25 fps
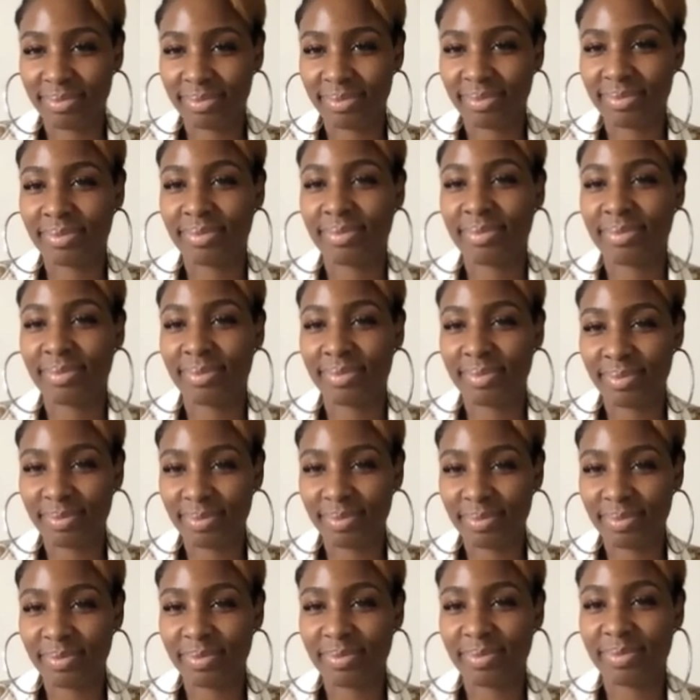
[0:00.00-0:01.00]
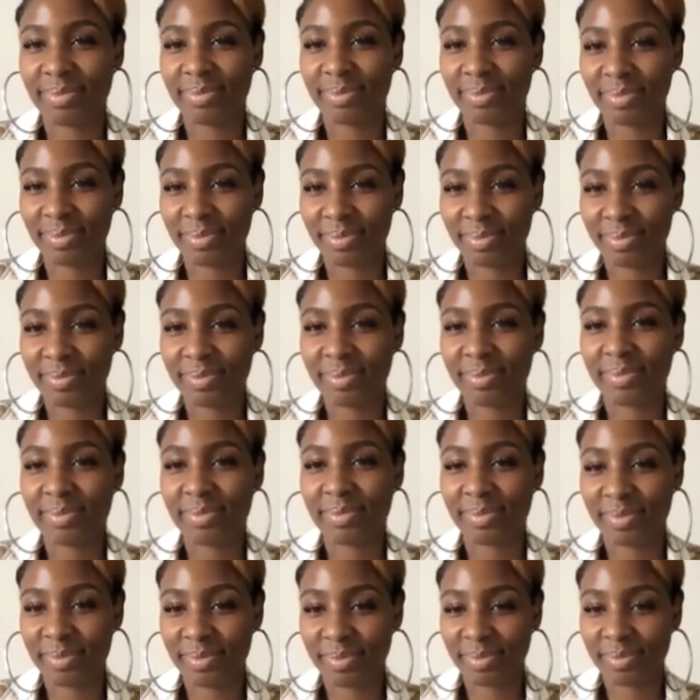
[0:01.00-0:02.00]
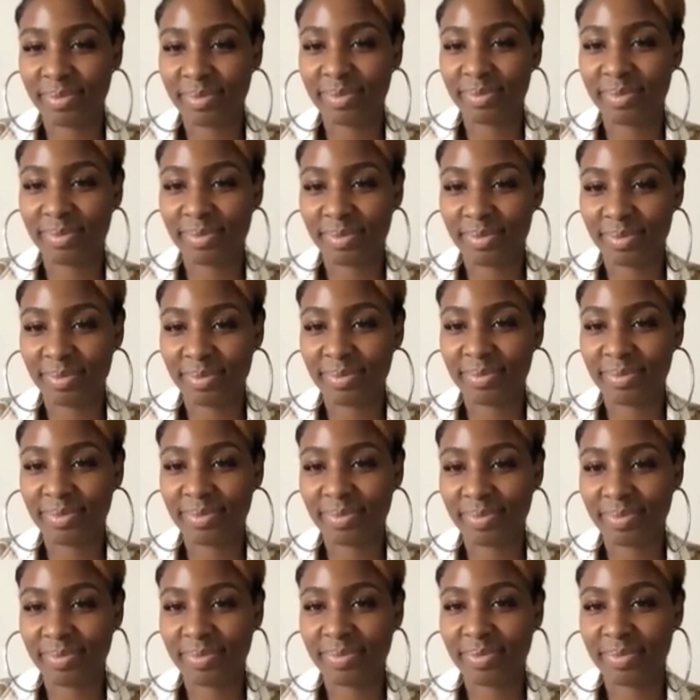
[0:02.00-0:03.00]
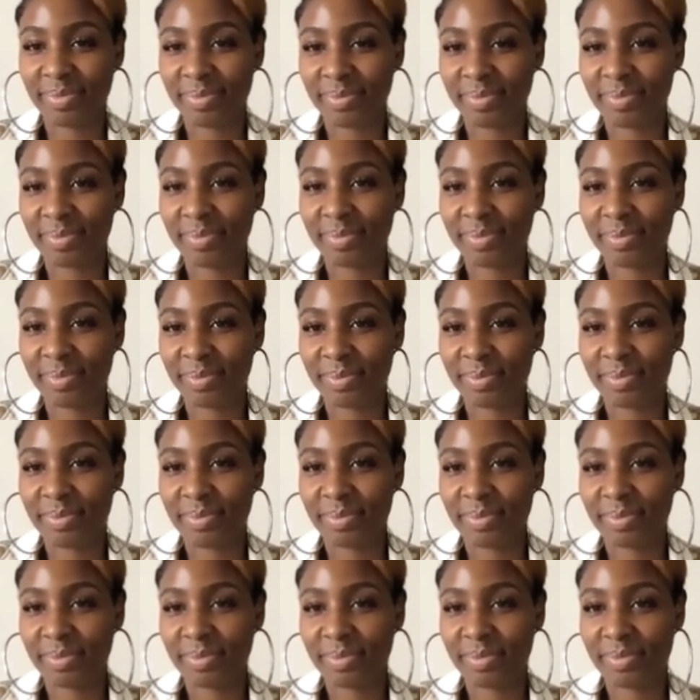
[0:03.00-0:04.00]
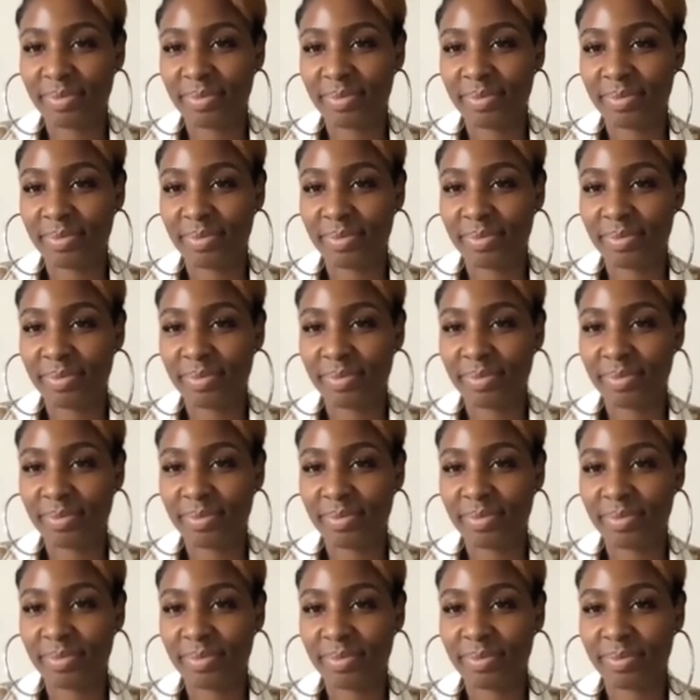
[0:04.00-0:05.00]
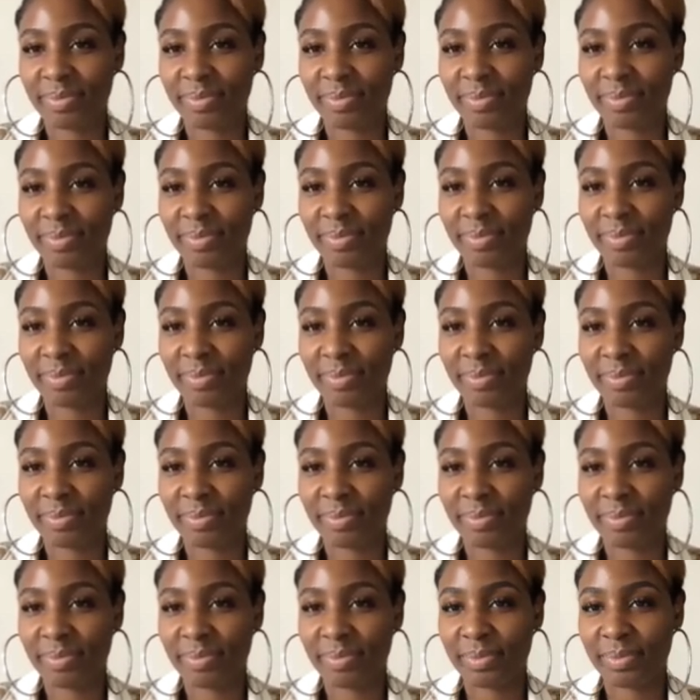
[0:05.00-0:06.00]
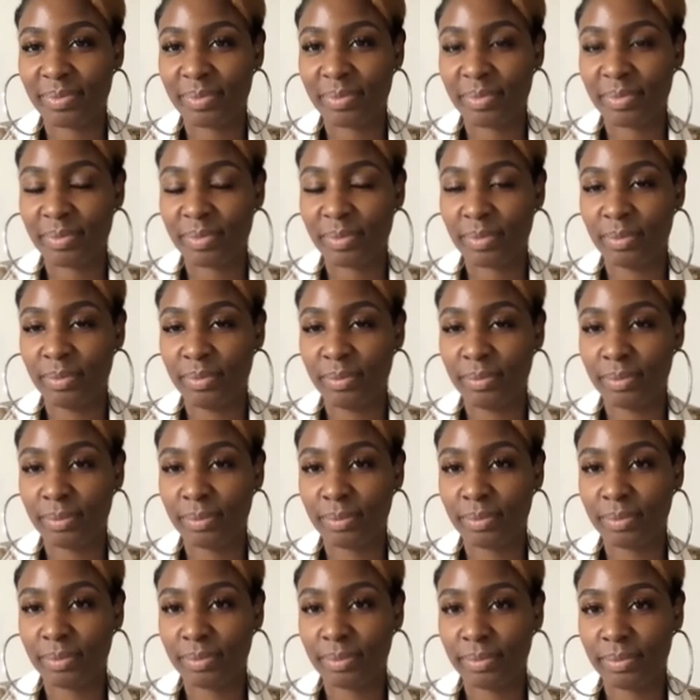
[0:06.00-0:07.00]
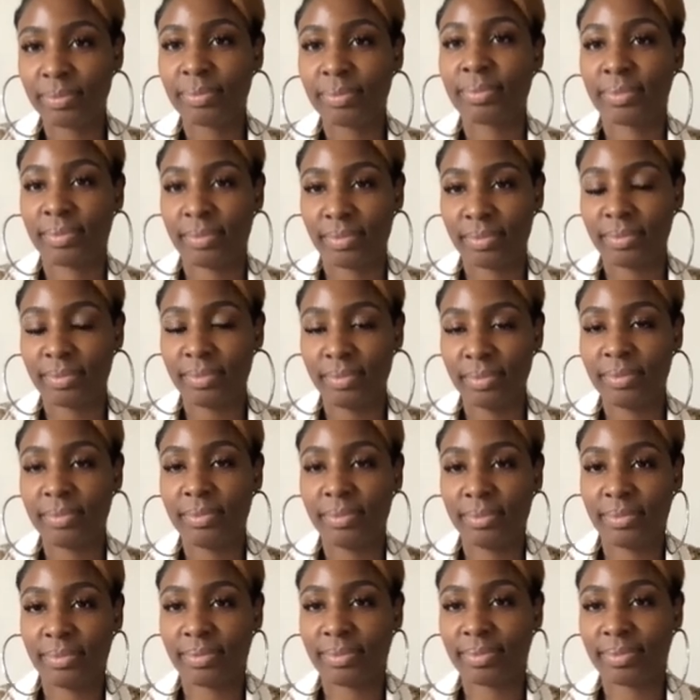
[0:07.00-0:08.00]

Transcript: No words are spoken by the person on screen.